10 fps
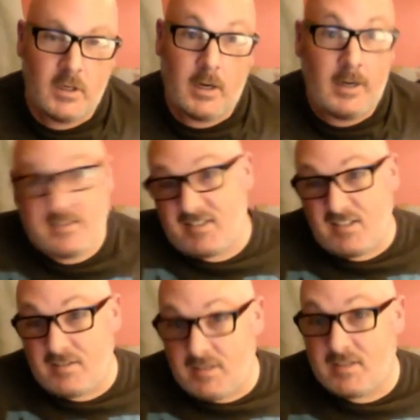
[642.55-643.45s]
and still to
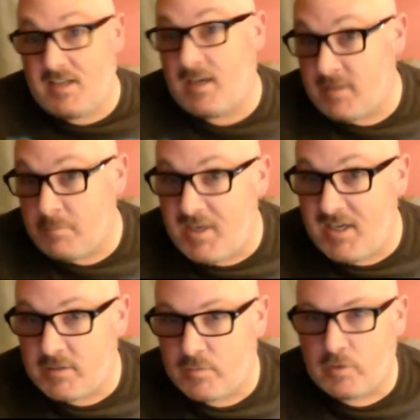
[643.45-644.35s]
this day to me is
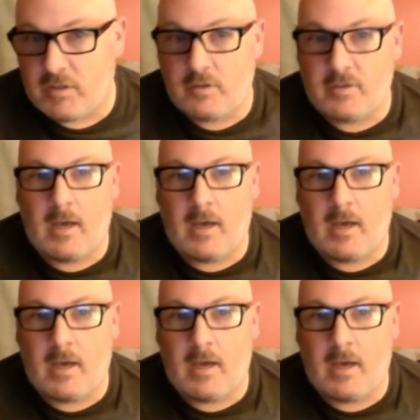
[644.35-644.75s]
really good at,